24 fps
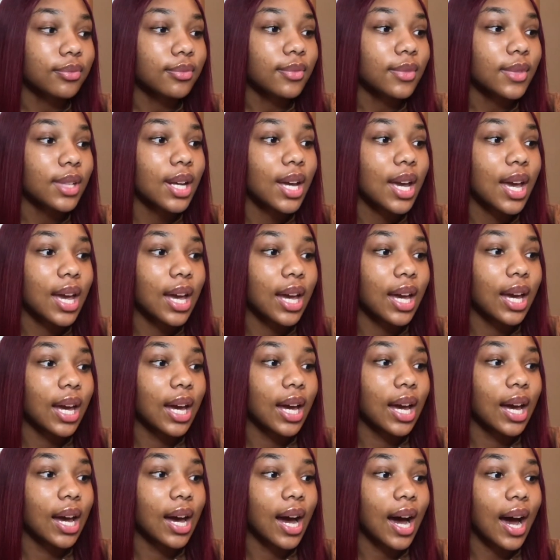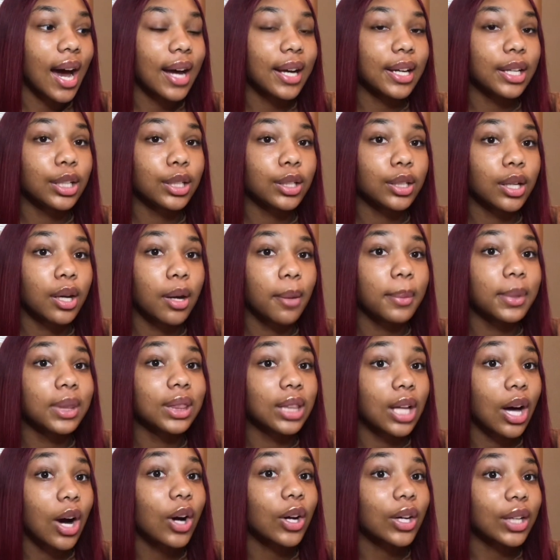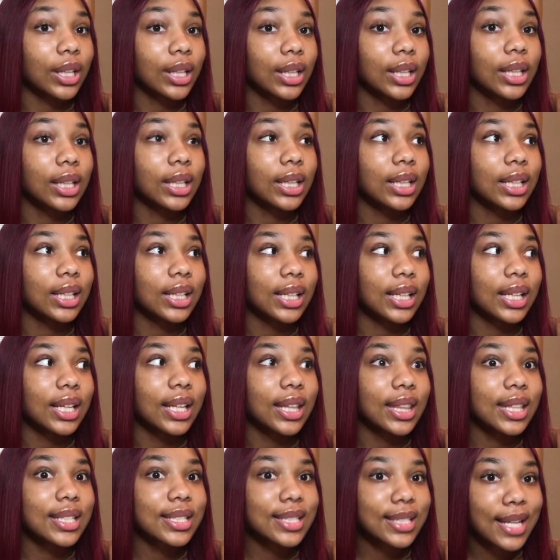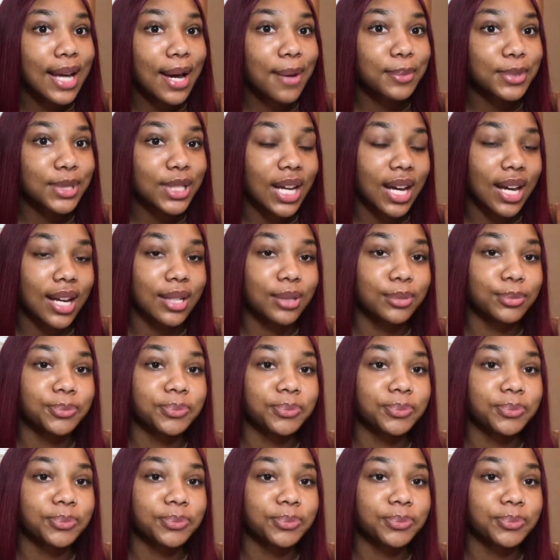And I end up logging in the Snapchat,